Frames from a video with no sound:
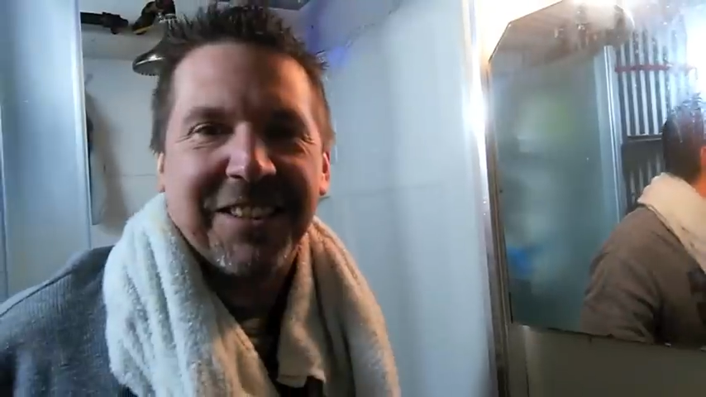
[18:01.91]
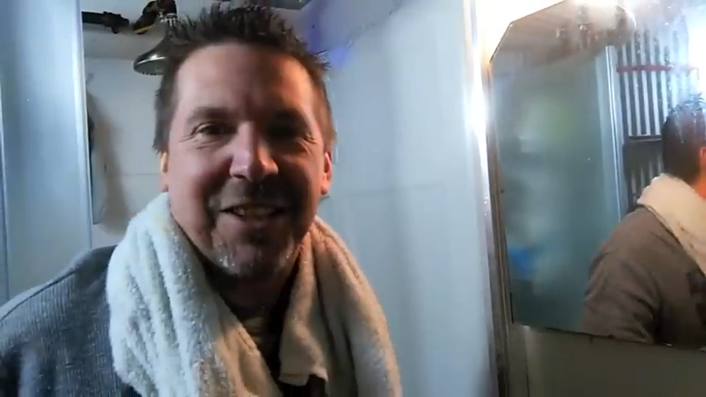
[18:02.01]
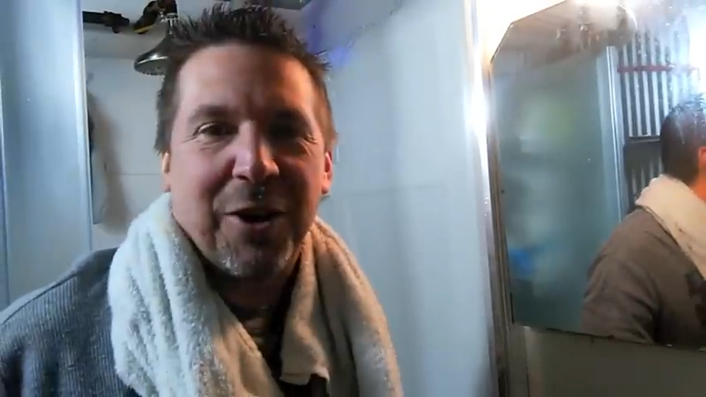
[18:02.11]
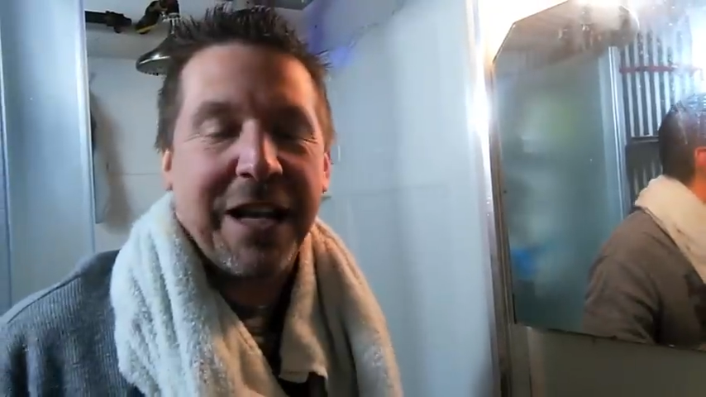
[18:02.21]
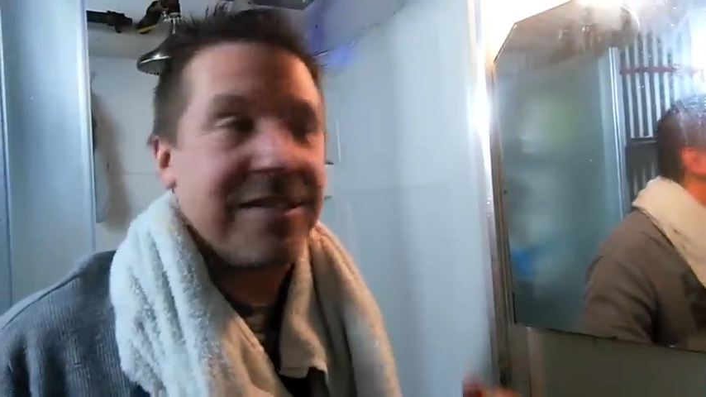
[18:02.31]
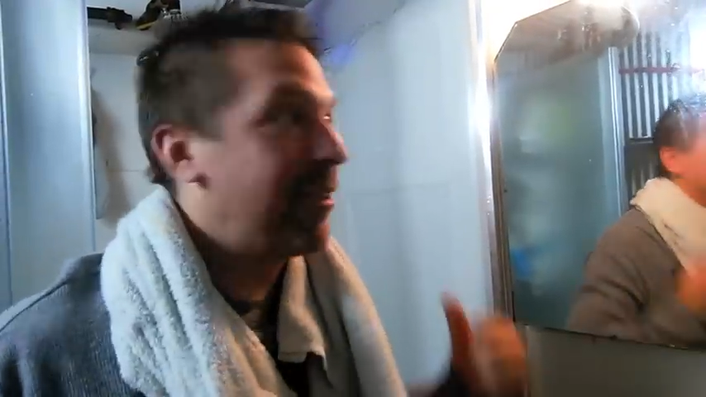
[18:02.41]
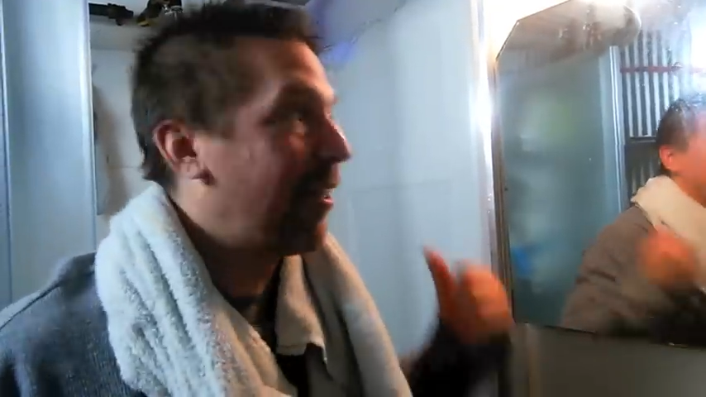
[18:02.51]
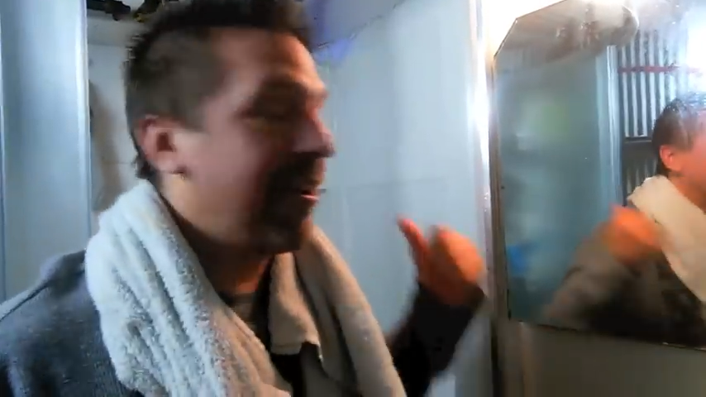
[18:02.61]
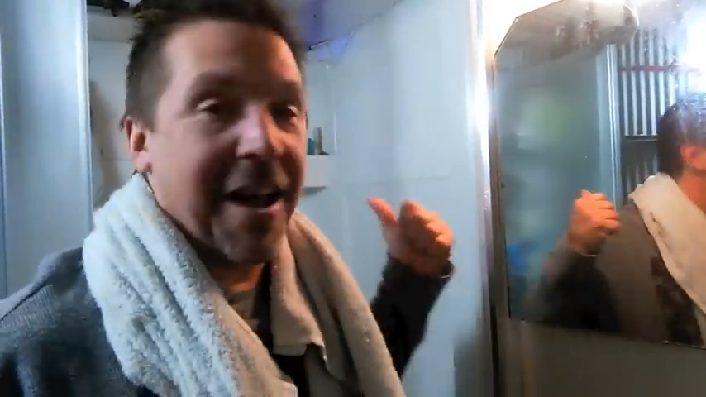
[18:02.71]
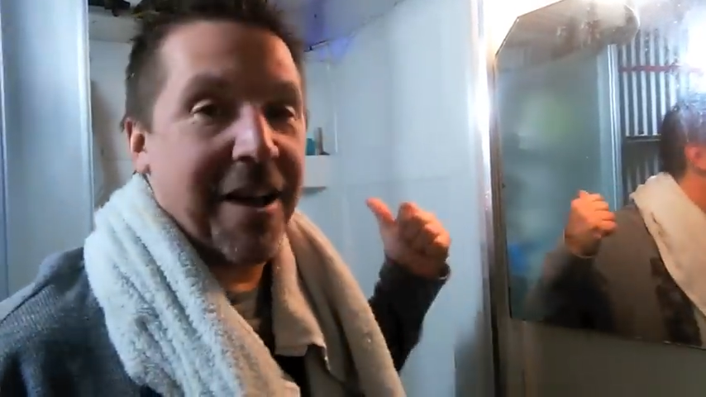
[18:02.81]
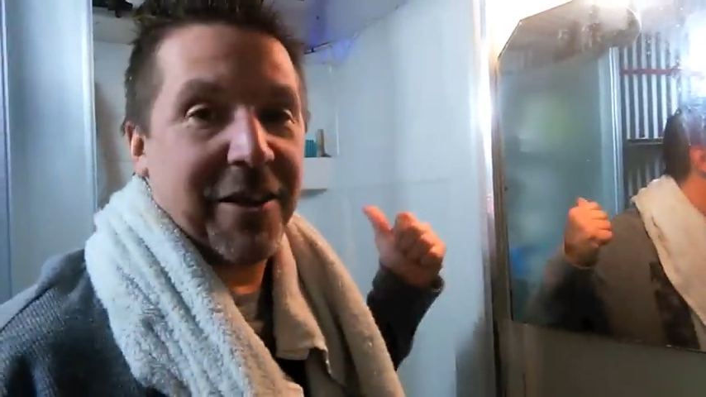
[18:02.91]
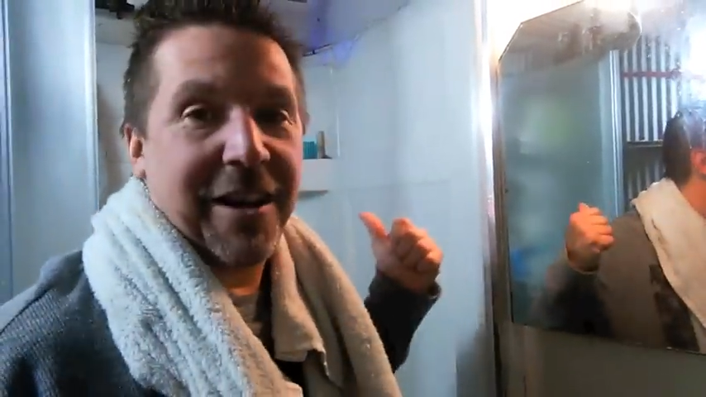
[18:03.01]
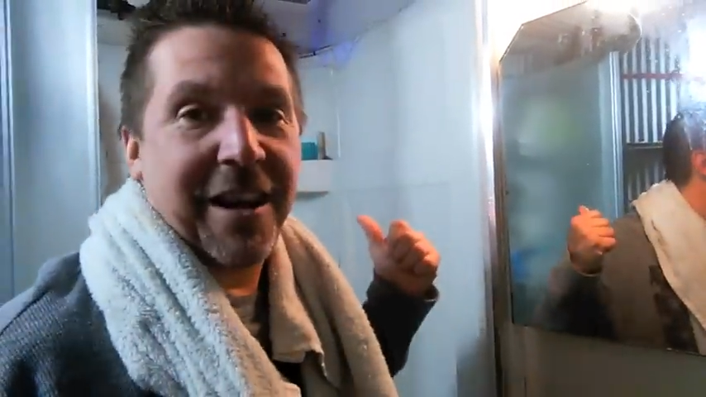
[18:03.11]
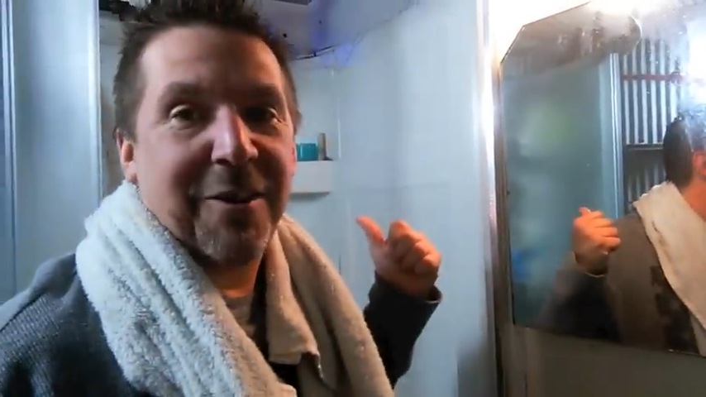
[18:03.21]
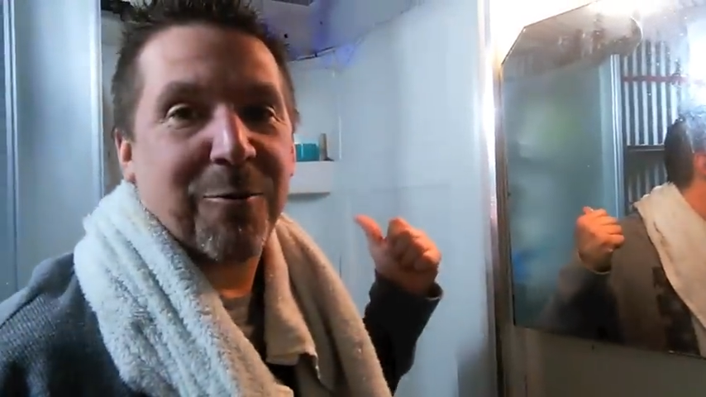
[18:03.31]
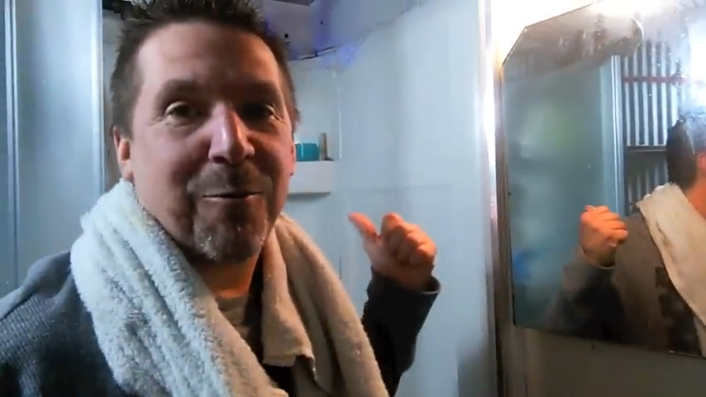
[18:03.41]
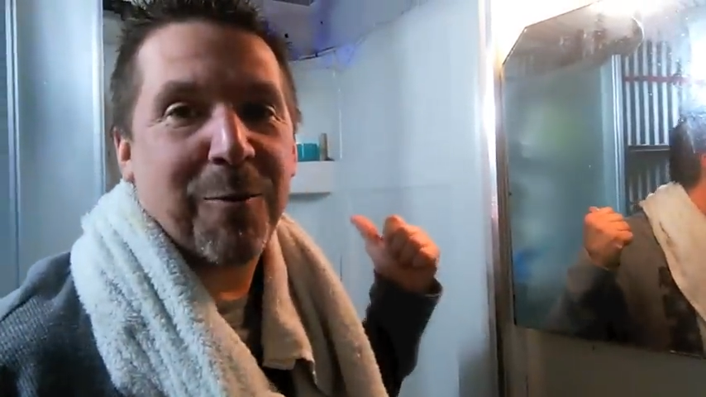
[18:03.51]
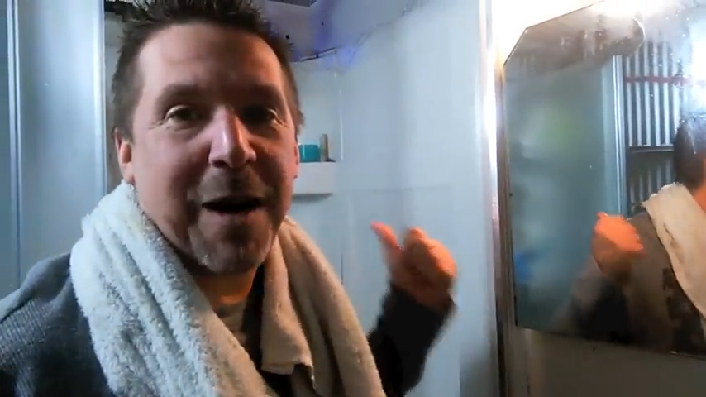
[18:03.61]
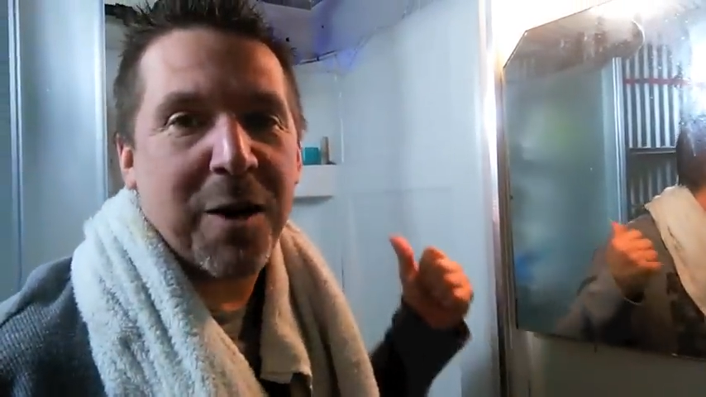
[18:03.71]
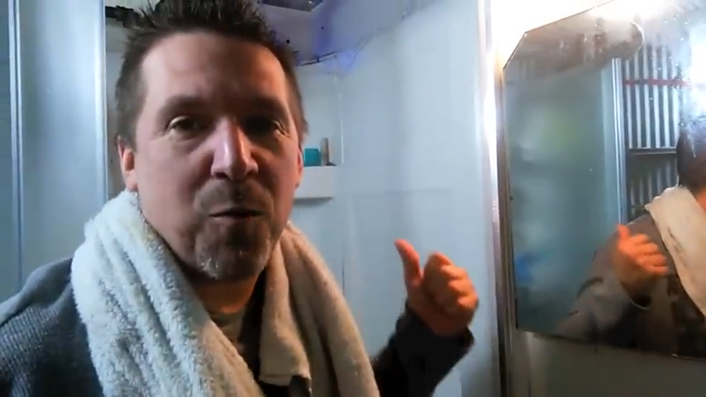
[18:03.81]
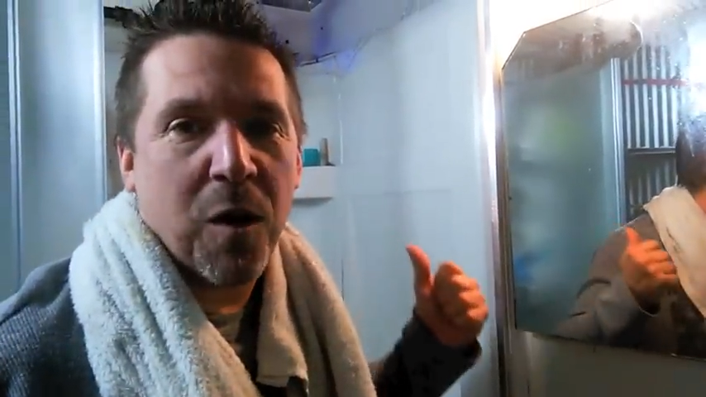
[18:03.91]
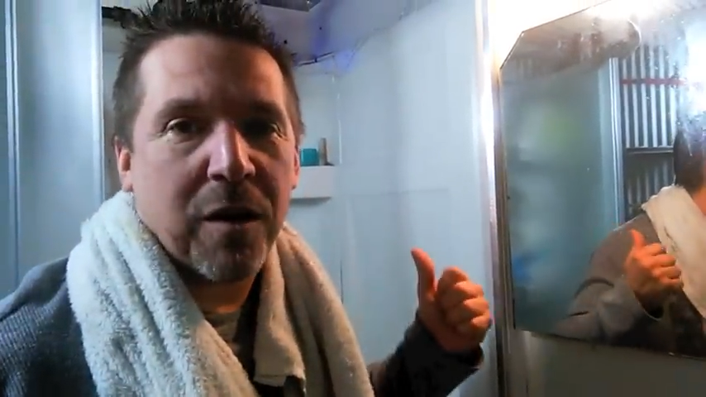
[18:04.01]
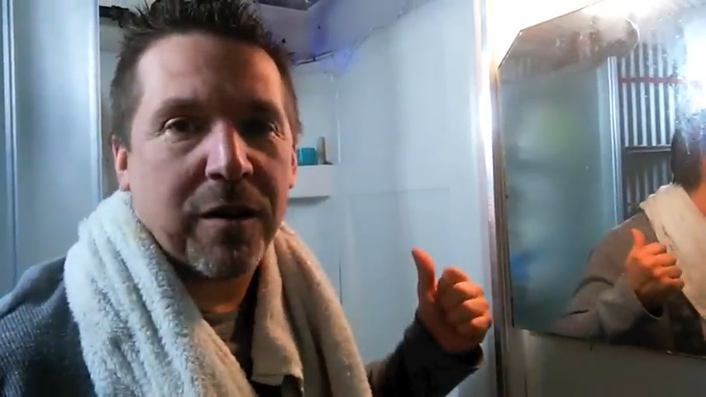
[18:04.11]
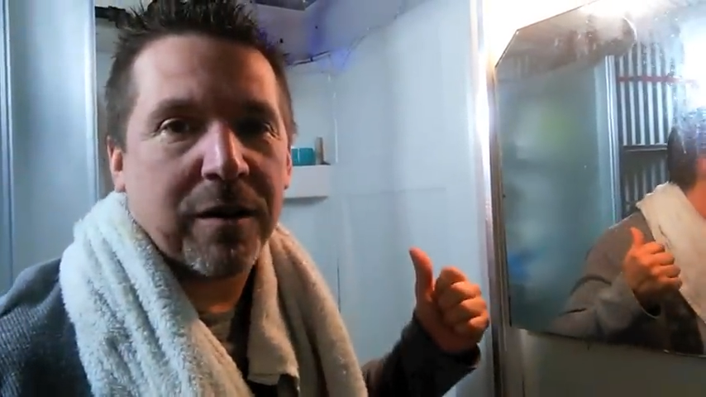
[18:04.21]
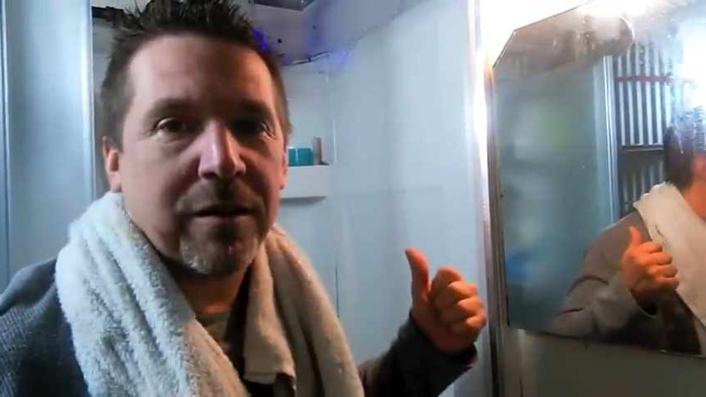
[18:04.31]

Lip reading: Okay, so there you have it, a rainwater,